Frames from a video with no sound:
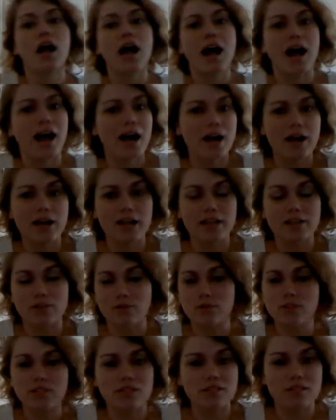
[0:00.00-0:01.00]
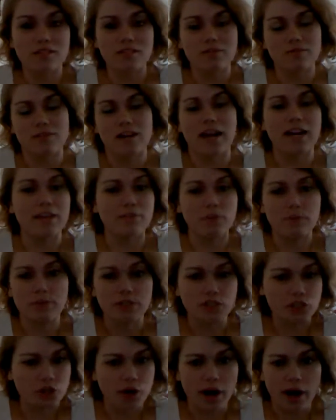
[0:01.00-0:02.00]
I used to not even be
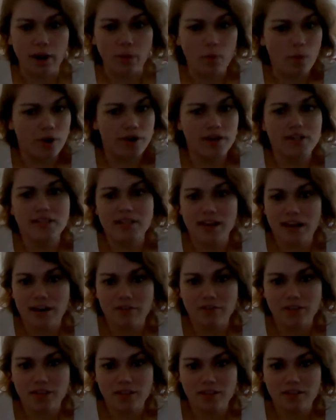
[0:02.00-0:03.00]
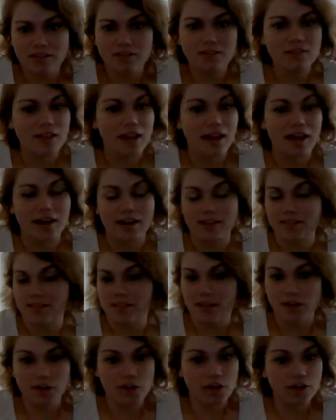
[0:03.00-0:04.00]
sure I wanted to have kids, and I
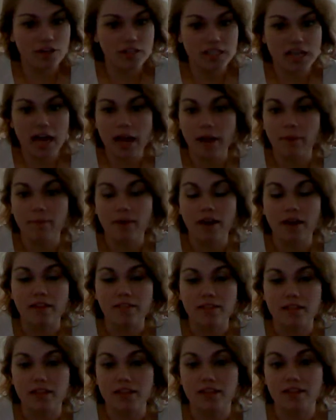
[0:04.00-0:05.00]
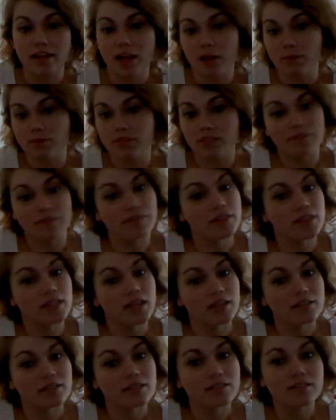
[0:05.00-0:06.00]
said it all the time, and then I was given
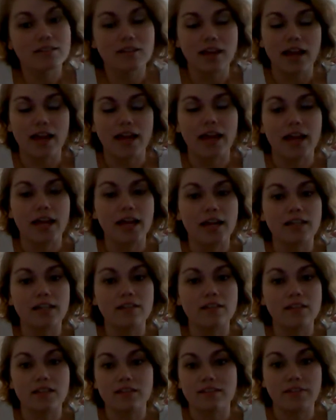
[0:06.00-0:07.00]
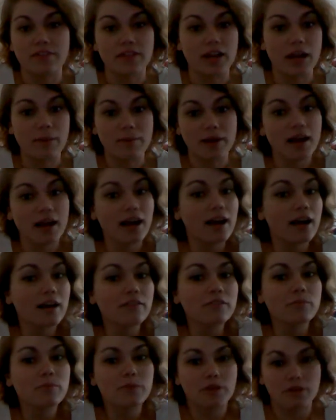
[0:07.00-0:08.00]
this, and they said that I may not
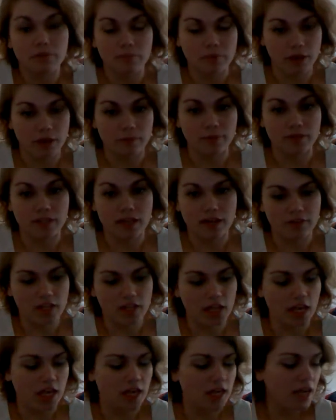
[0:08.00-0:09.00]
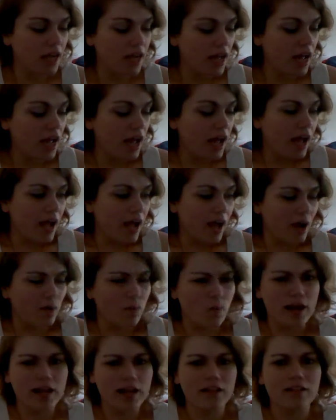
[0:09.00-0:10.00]
ever be able to have a kid. And
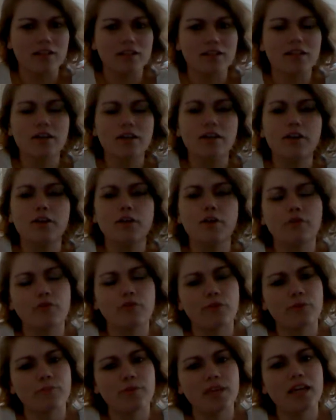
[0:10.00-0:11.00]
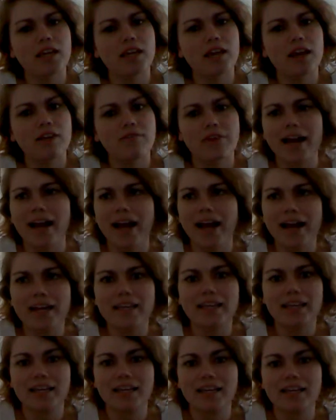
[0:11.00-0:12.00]
while for me, if I had a
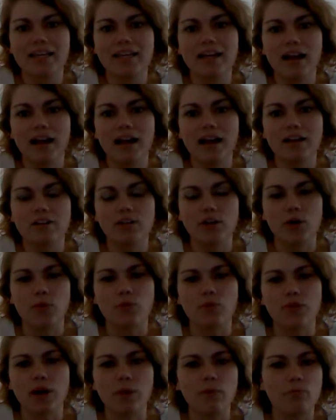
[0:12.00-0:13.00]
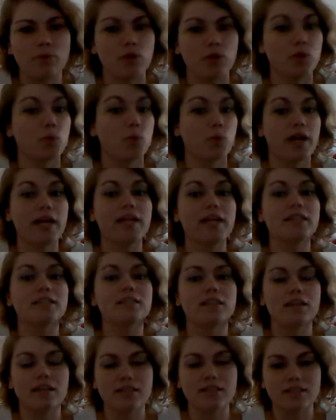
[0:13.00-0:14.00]
kid, that would be
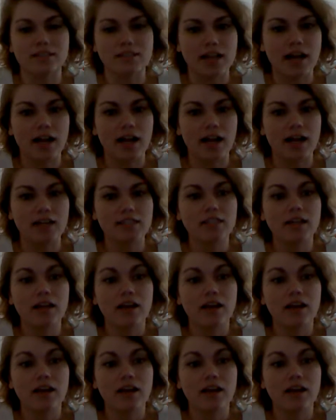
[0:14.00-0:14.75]
great, it's not